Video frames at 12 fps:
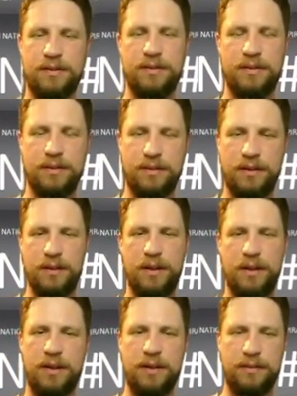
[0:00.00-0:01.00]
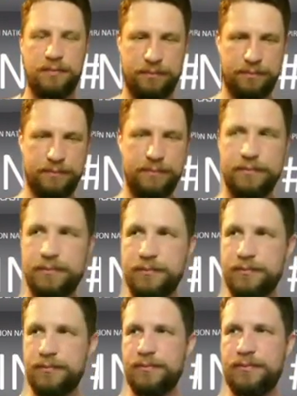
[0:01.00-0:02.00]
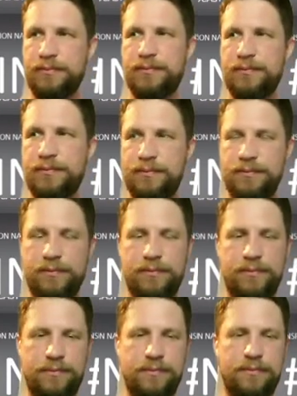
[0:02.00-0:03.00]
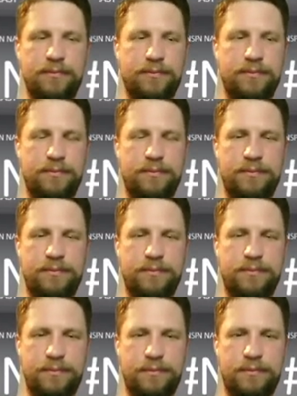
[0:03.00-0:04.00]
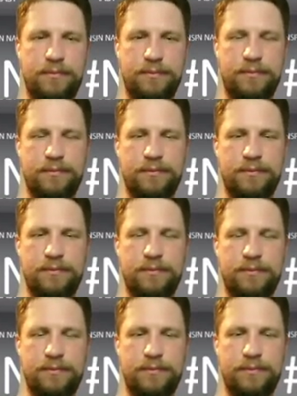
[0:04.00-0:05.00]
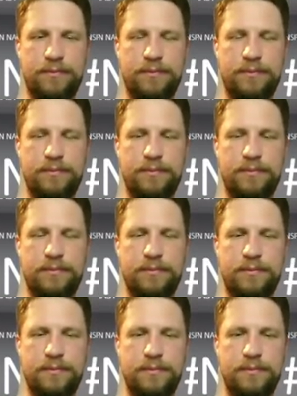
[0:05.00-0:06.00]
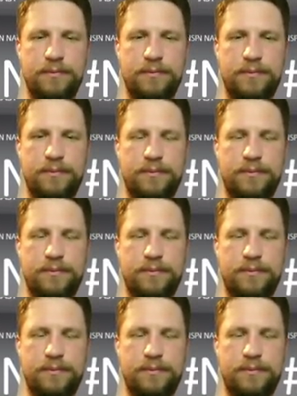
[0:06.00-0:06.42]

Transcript: This person isn't speaking.